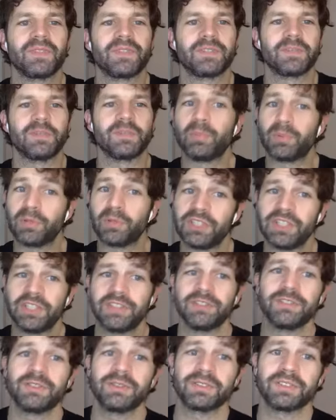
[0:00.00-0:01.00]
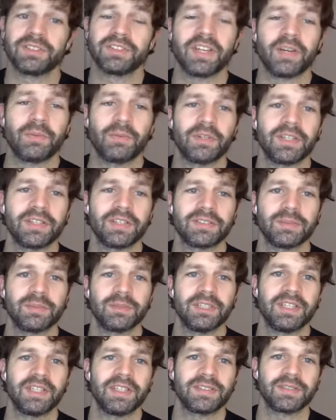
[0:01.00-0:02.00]
Chris, I really appreciate you took the time with us to be
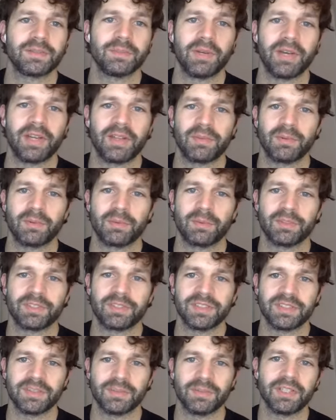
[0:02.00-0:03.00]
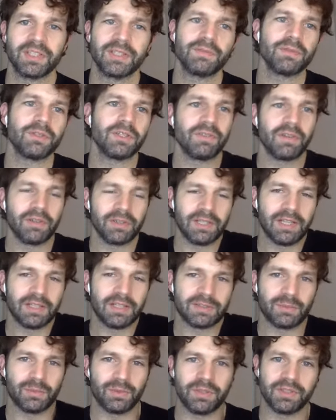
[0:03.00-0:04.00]
a guest on Pathmark Presents. I want to give you the very
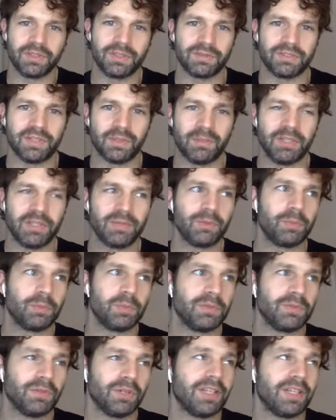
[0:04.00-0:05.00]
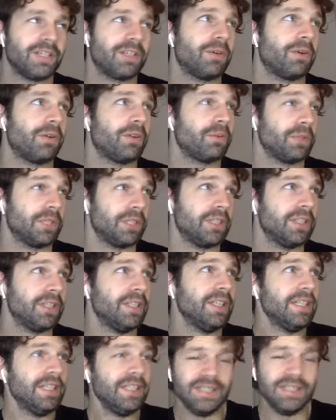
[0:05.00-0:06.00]
last word. If somebody would be forgetting all that we
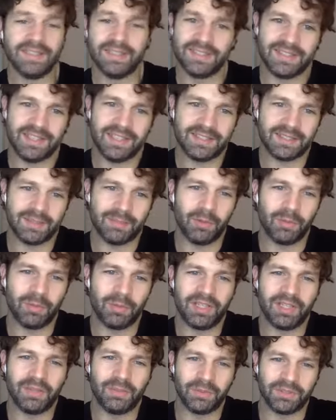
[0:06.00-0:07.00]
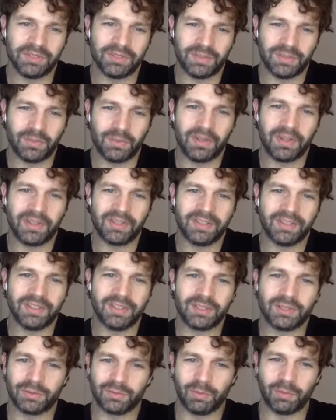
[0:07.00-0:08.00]
discussed about Bennie, what's the one thing that they
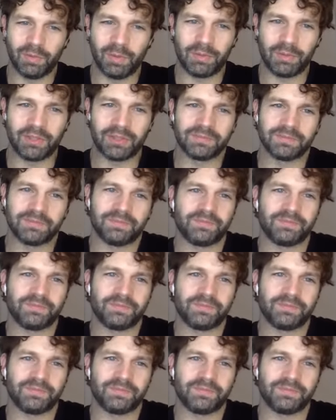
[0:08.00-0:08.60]
should remember?